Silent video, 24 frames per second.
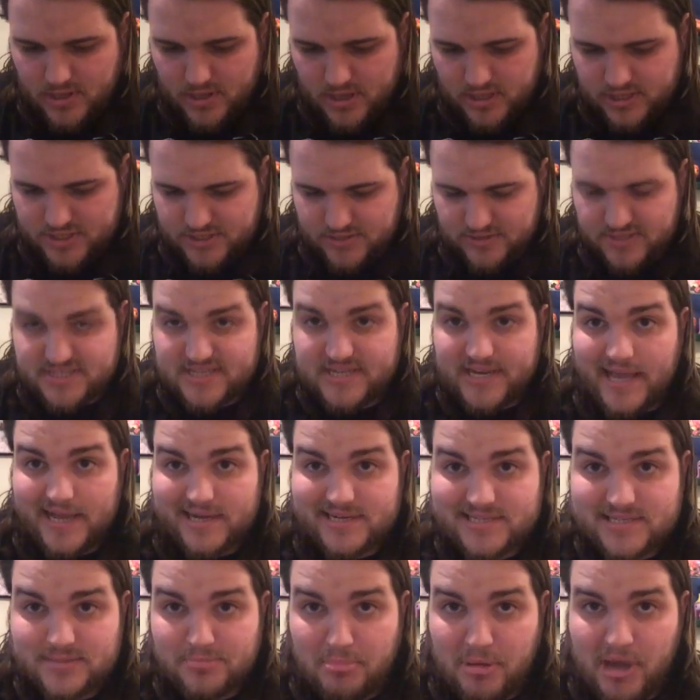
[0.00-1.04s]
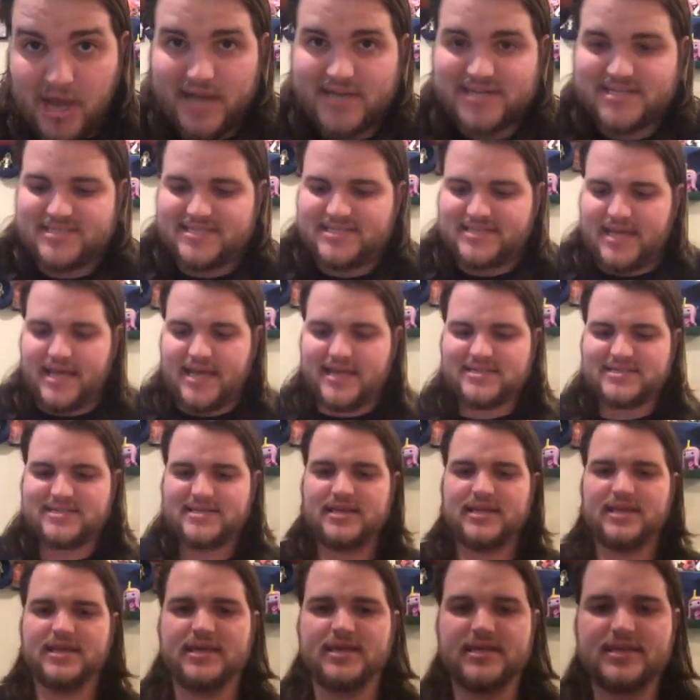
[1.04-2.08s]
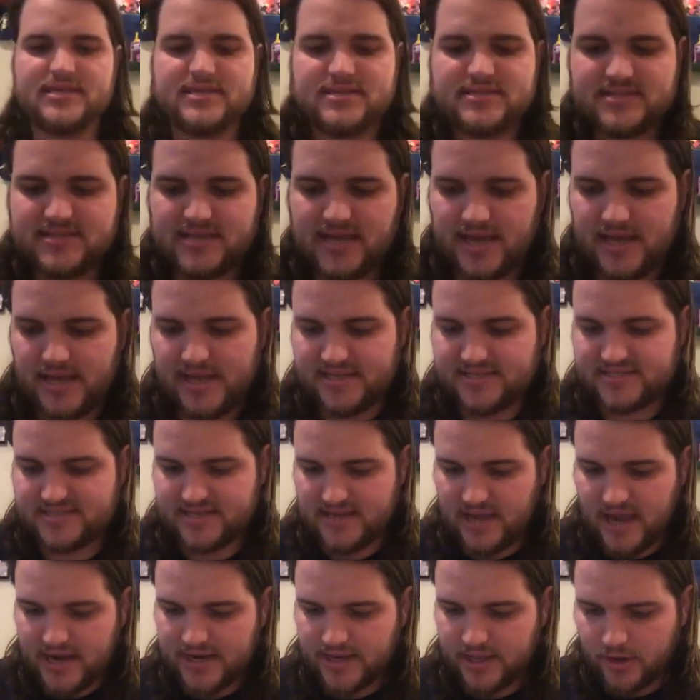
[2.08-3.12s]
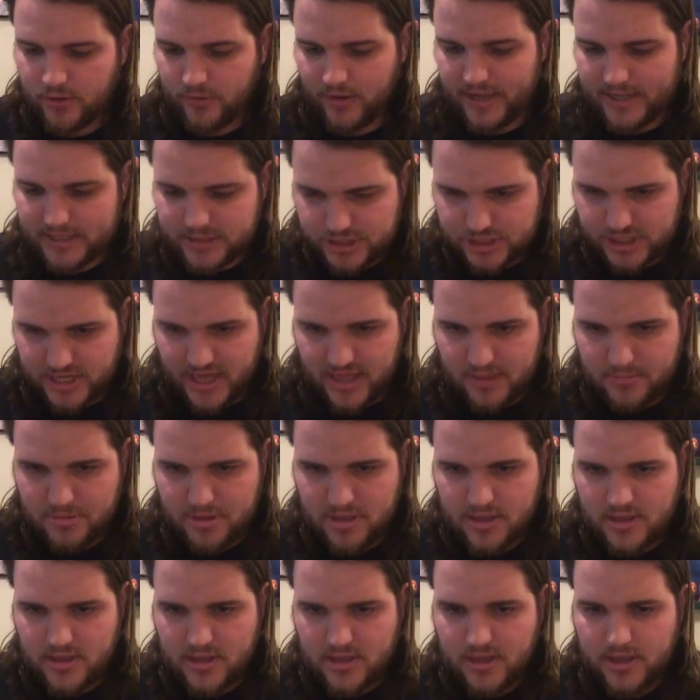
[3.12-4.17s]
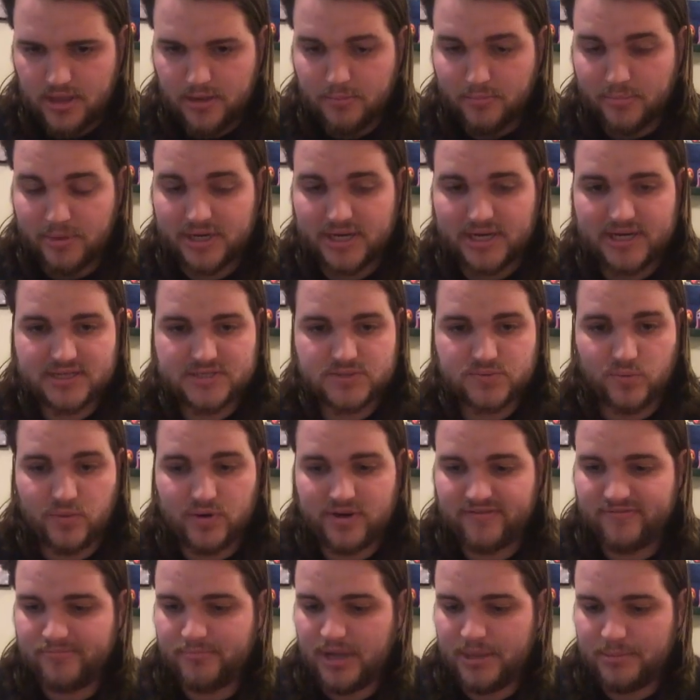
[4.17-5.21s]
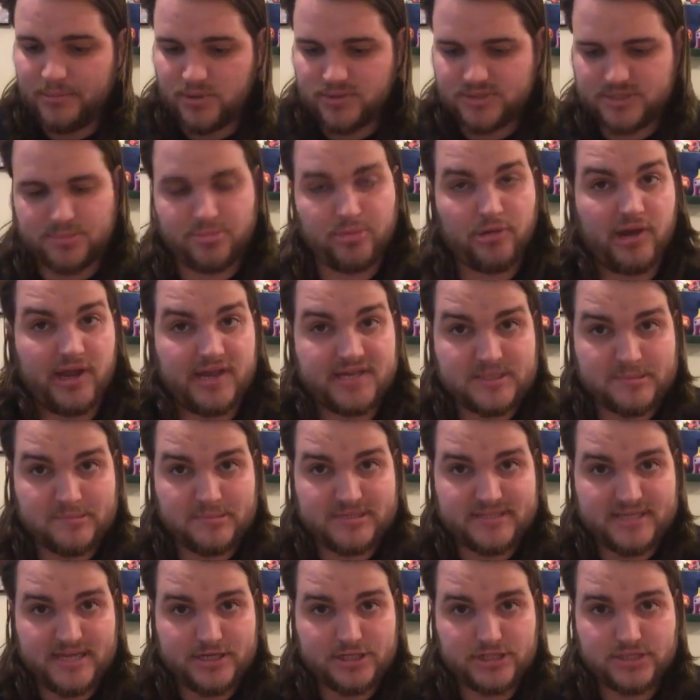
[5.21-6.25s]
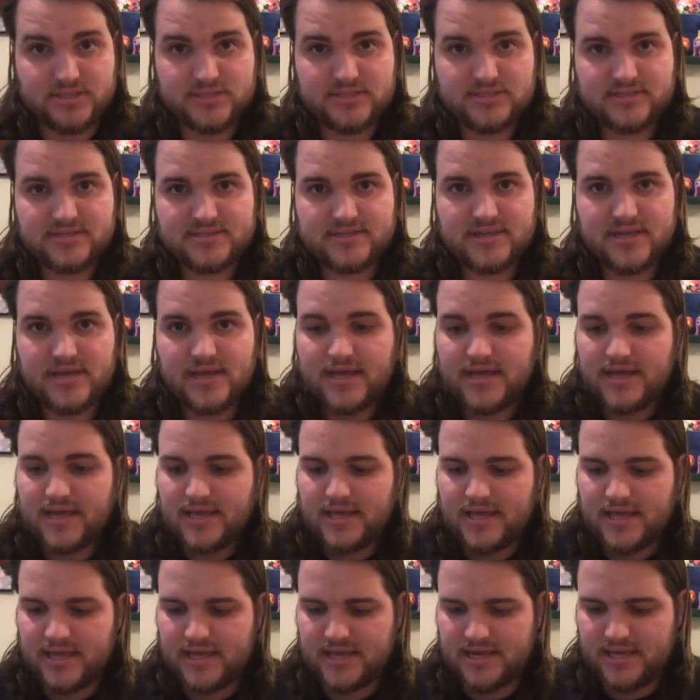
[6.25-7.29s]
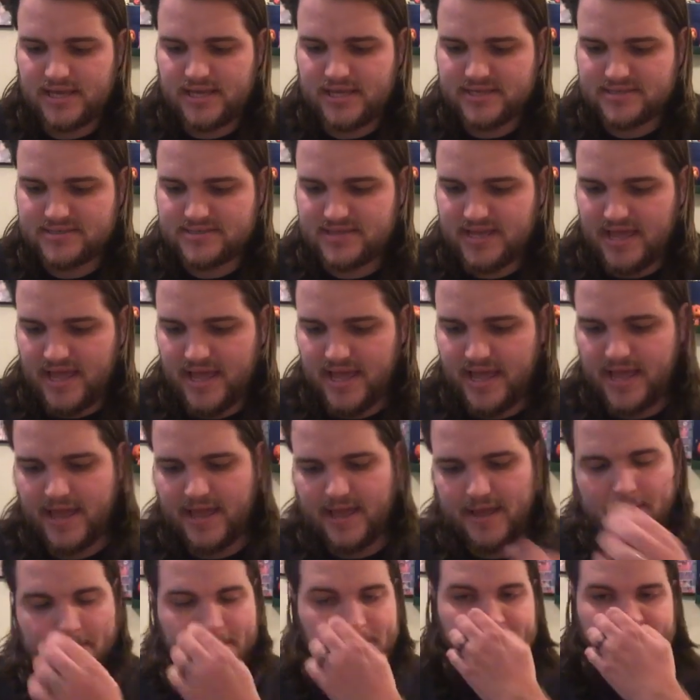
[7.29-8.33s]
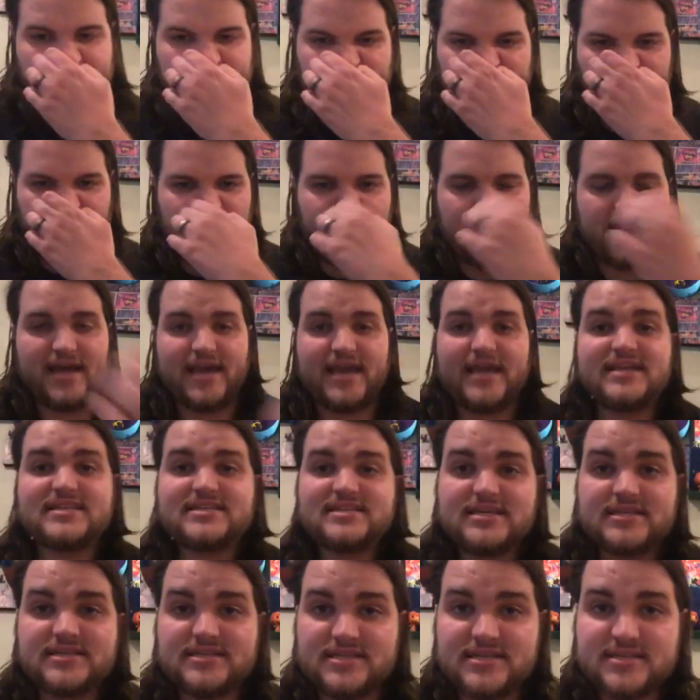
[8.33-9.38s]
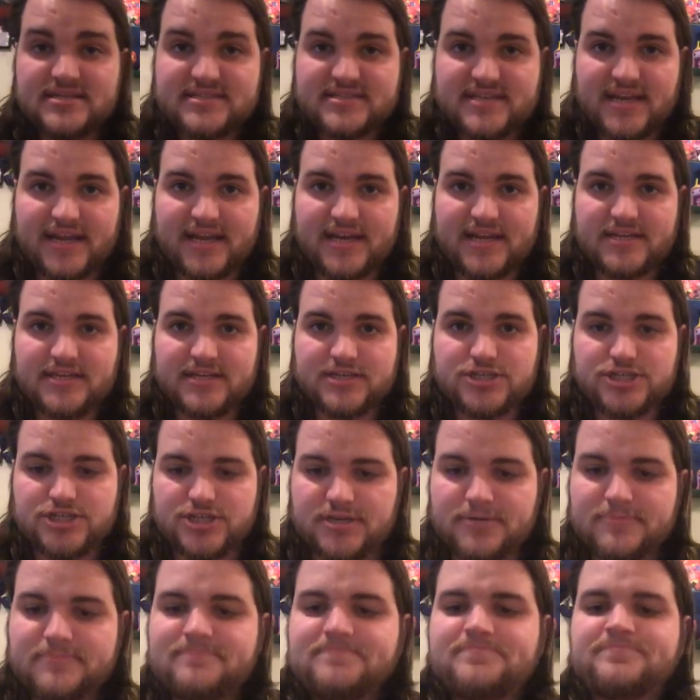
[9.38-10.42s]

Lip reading: this next box set is, it's not in great shape, but it is one of my most prized possessions. It is a AD&D 2nd edition